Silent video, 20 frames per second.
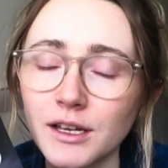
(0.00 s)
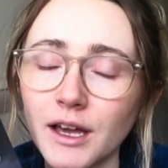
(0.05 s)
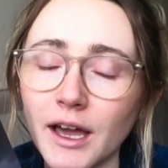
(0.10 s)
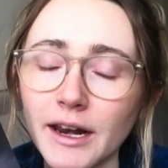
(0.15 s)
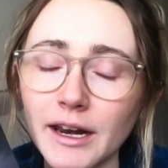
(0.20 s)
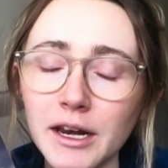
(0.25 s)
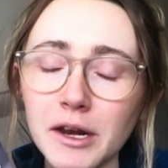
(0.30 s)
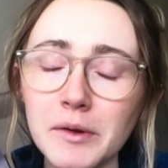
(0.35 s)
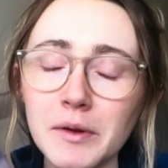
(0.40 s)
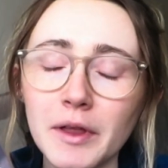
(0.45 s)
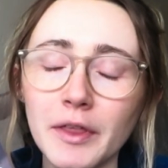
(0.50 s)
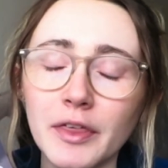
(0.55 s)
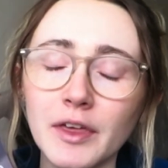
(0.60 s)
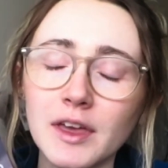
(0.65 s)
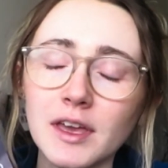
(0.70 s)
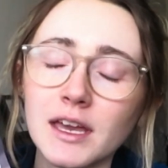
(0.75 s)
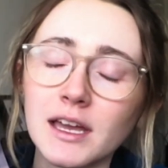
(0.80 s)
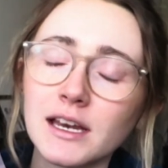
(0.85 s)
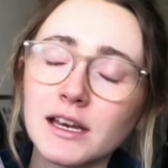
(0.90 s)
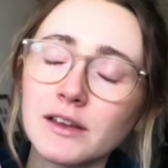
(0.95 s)
And I know what you're
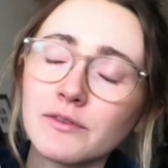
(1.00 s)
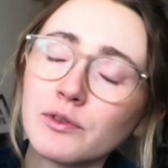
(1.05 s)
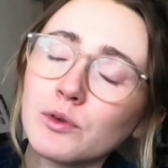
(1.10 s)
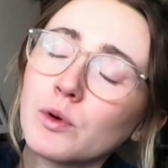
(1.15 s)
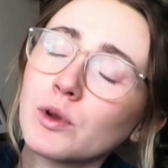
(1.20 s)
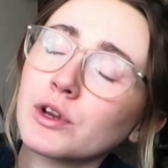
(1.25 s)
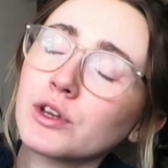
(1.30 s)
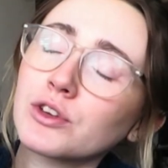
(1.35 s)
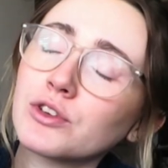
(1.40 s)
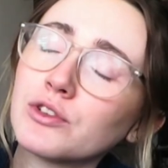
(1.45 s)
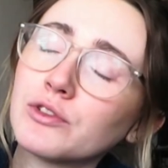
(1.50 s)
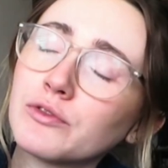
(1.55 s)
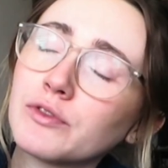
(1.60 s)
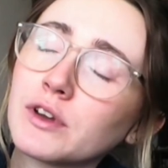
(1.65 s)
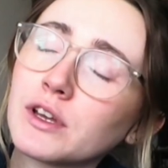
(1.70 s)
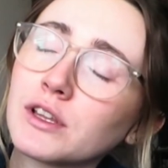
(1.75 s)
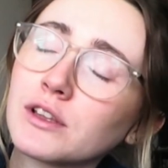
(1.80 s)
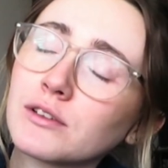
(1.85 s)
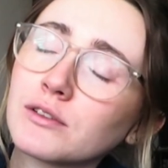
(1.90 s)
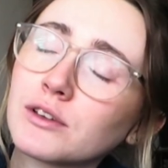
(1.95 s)
thinking. If you want a cute,
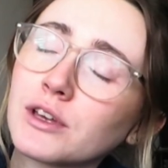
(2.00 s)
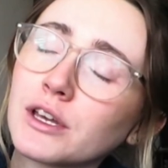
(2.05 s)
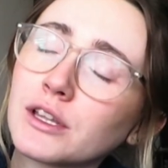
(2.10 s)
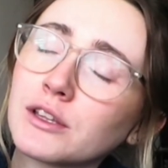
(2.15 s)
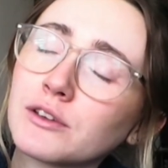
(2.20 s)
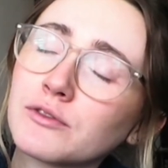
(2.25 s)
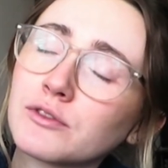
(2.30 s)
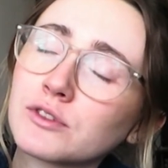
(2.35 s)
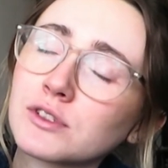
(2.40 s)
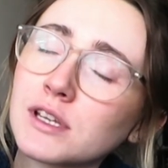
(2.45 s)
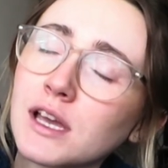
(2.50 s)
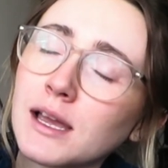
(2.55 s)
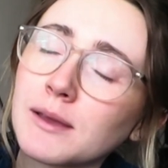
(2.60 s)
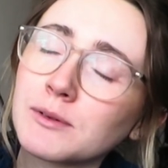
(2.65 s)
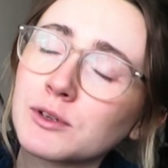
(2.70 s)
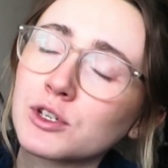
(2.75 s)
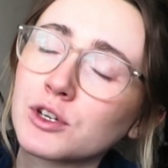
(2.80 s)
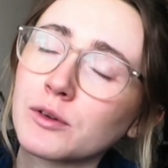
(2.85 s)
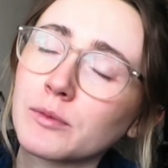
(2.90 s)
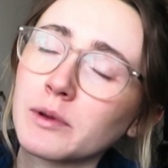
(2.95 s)
girly, fun time,
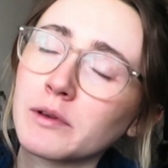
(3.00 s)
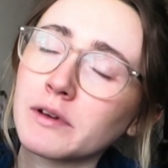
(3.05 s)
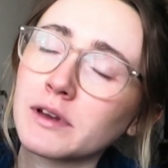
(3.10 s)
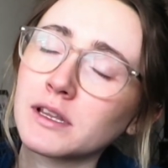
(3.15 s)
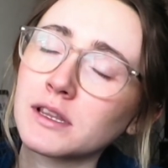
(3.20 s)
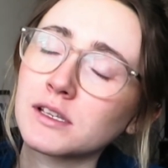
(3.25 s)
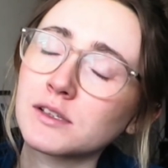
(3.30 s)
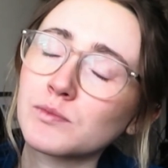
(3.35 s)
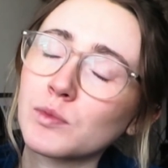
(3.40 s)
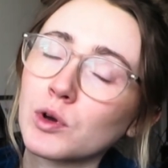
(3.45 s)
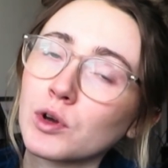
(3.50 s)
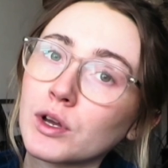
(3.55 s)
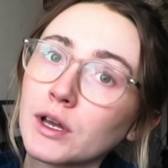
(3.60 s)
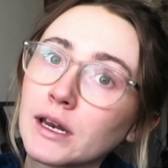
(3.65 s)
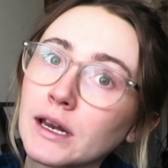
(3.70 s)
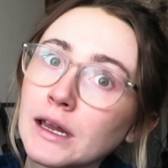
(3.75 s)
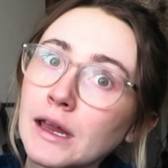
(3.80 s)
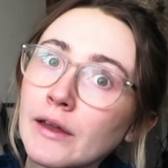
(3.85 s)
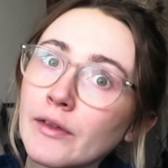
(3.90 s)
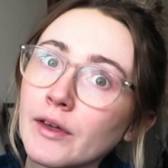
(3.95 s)
you should not be reading this book.
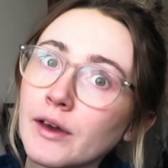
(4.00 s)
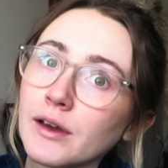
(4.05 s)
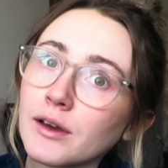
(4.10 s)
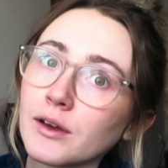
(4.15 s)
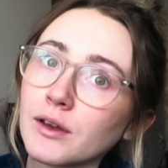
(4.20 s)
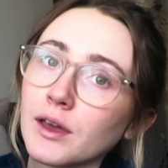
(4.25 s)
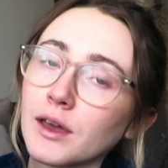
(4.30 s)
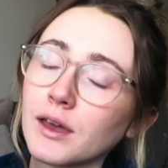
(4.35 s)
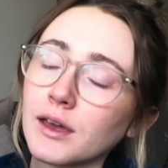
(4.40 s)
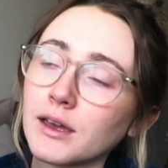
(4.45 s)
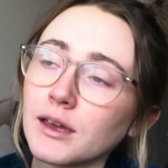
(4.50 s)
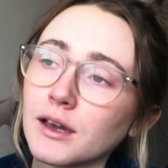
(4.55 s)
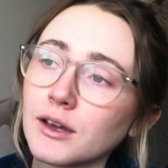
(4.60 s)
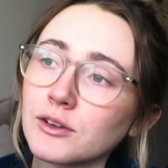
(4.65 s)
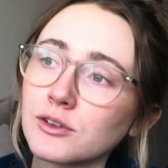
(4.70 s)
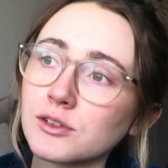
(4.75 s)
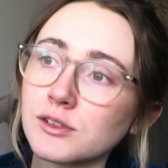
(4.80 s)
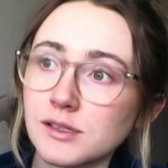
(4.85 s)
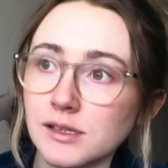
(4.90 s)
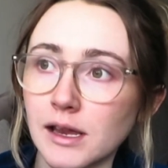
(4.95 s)
And I get that, okay? I
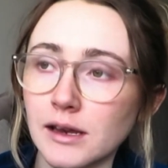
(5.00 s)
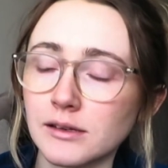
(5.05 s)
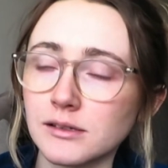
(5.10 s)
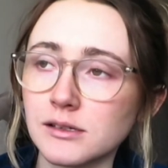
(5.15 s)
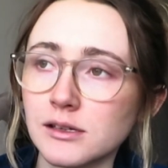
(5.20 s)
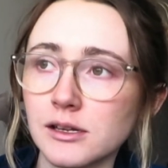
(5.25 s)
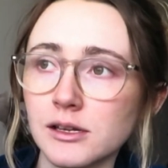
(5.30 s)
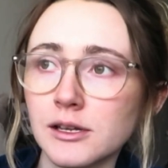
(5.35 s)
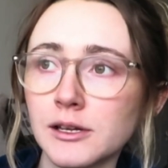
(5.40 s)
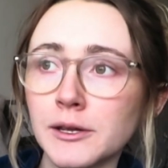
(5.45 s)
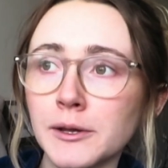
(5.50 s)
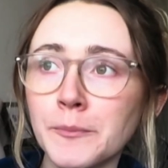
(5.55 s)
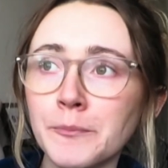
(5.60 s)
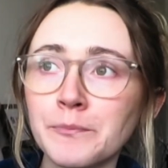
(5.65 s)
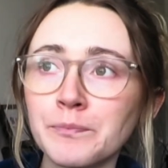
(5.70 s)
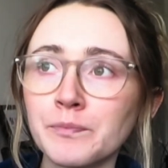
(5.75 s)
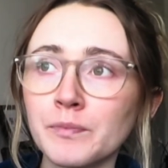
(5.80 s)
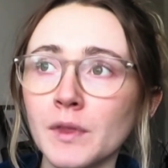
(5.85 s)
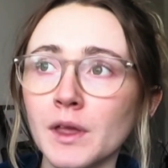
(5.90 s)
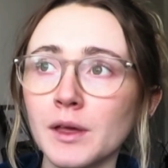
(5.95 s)
understand.
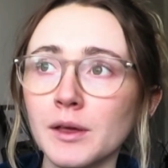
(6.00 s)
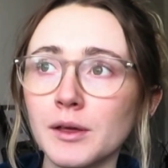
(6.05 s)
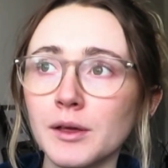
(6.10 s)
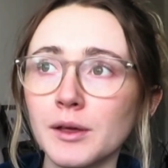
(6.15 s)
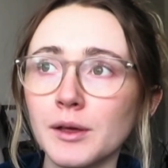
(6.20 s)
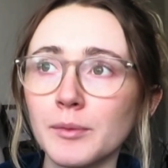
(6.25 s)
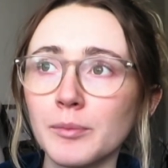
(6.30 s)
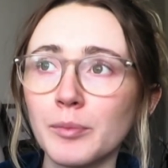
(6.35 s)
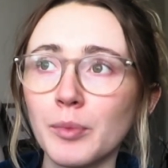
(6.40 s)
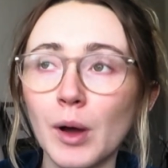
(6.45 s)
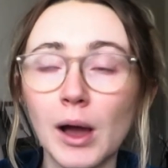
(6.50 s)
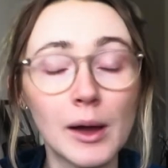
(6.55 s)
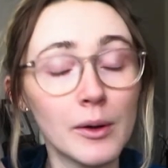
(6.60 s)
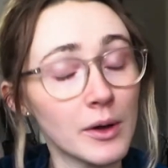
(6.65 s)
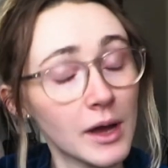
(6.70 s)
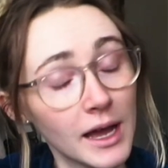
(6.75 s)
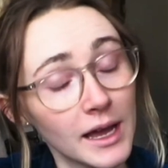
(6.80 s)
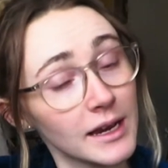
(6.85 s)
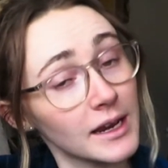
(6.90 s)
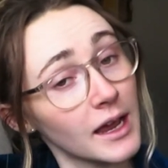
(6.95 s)
But I
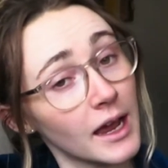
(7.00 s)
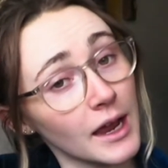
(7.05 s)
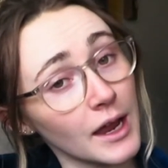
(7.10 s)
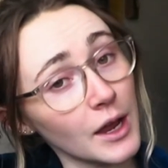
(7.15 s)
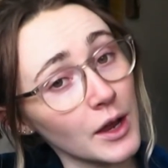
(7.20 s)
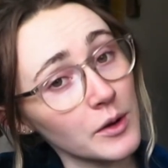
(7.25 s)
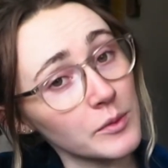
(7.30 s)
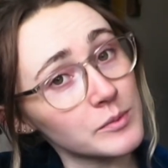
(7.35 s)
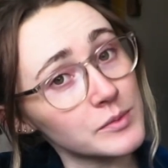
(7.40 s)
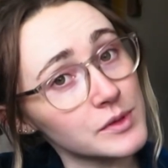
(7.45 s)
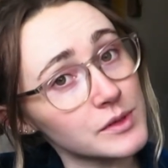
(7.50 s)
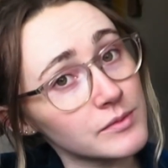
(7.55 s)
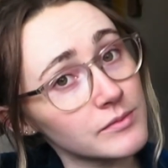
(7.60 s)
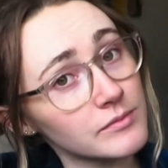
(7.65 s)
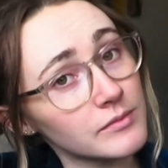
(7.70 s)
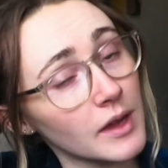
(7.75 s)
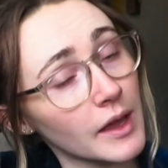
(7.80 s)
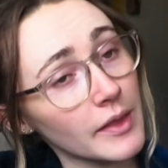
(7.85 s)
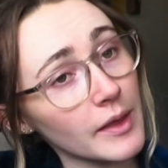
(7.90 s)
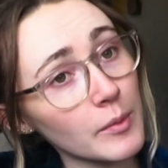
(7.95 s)
had high hopes.
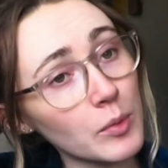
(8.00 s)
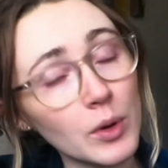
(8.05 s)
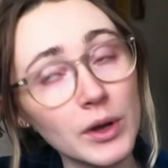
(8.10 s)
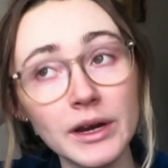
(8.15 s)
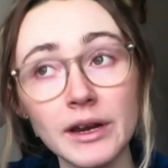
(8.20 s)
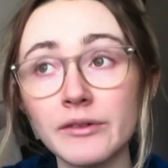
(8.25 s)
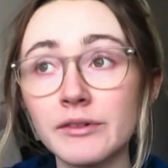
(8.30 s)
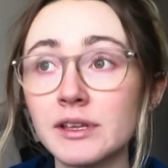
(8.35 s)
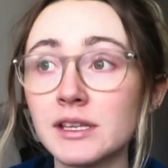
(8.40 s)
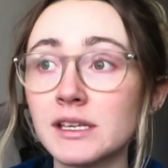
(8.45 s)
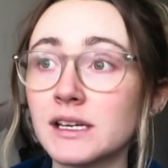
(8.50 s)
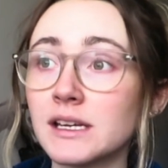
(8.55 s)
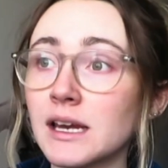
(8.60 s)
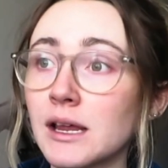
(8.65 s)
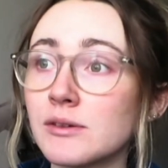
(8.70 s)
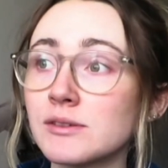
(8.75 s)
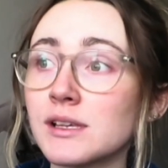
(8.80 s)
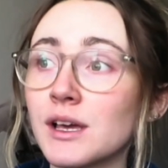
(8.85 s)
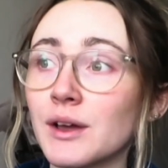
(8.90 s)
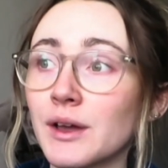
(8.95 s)
At that point, I really did.
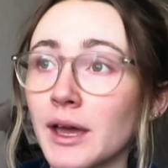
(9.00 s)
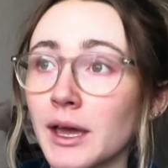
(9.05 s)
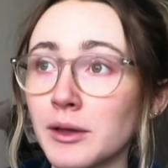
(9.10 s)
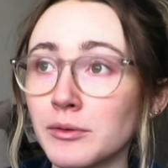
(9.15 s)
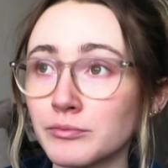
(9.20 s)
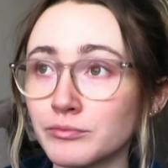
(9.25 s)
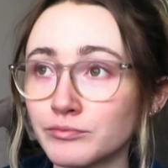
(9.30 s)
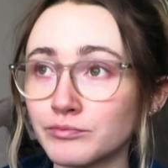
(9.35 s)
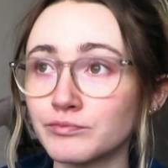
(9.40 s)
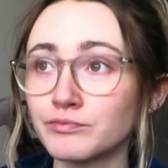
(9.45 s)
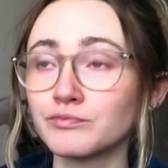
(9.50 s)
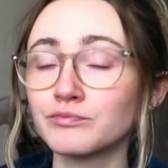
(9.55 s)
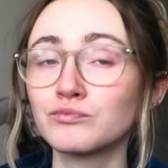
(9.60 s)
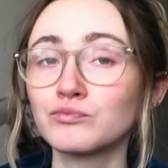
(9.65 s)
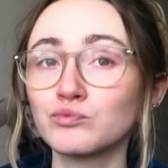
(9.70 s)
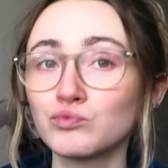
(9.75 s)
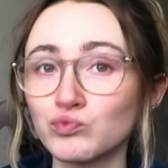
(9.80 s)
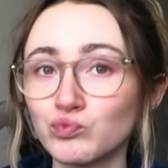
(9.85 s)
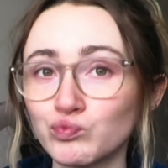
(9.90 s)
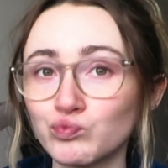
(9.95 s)
I was like, okay.
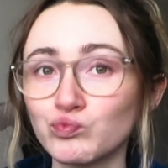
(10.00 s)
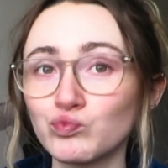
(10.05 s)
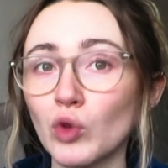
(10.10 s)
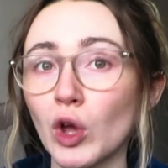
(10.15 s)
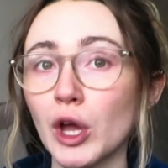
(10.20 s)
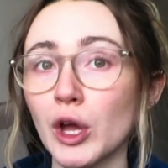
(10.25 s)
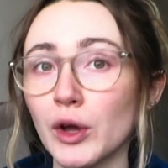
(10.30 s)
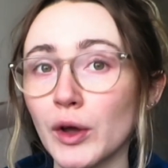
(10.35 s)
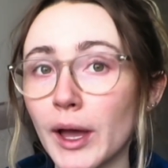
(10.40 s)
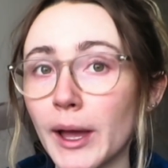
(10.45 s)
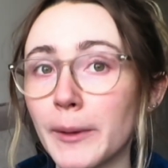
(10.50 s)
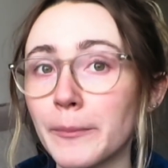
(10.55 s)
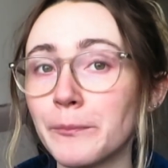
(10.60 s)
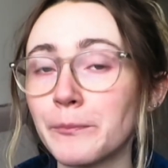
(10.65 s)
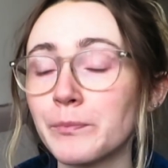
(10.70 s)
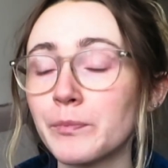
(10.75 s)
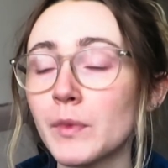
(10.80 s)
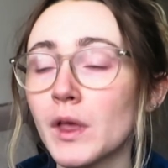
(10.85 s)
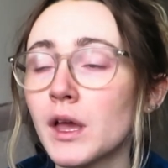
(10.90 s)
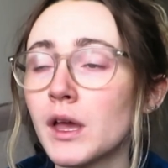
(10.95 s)
Okay.
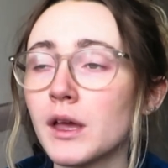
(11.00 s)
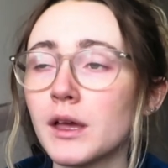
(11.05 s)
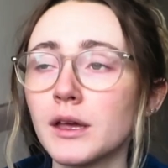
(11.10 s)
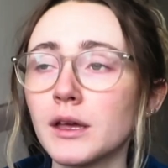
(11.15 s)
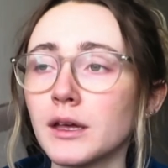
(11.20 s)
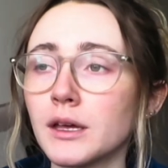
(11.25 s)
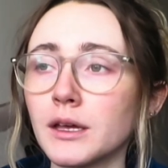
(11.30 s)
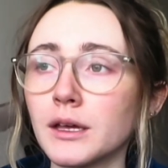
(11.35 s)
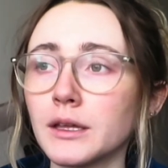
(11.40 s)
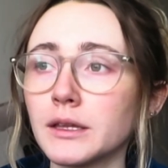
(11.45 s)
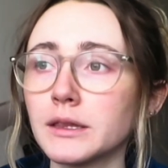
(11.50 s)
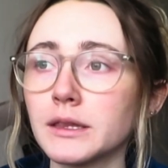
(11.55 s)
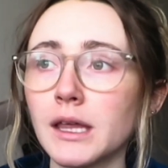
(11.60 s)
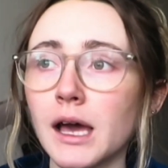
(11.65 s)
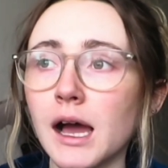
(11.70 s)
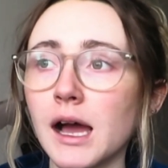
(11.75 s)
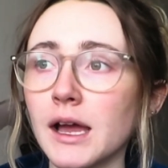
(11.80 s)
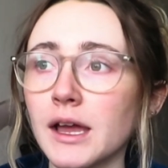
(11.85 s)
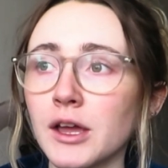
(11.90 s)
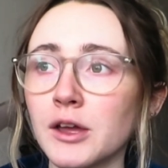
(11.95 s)
The
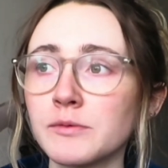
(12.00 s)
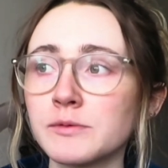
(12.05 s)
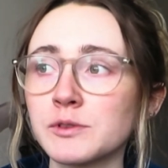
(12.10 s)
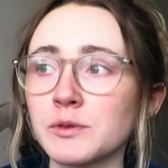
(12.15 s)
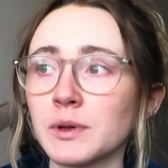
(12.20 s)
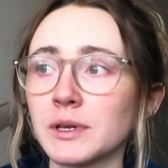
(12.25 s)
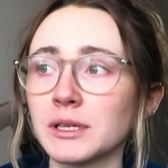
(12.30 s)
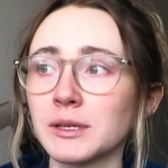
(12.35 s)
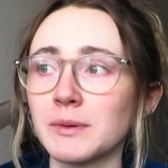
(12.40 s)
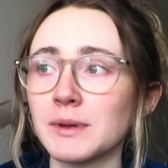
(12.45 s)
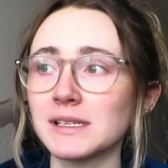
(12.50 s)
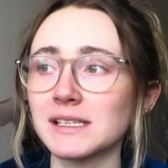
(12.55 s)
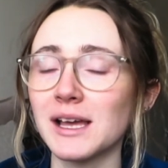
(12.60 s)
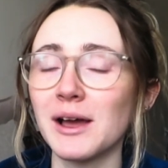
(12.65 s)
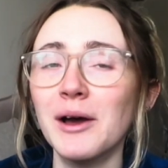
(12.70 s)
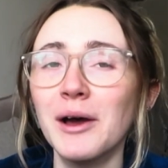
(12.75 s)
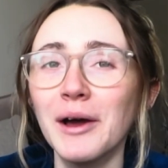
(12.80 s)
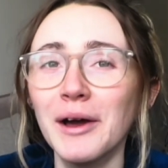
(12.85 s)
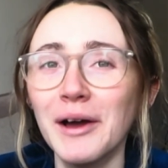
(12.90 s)
high hopes quickly went down.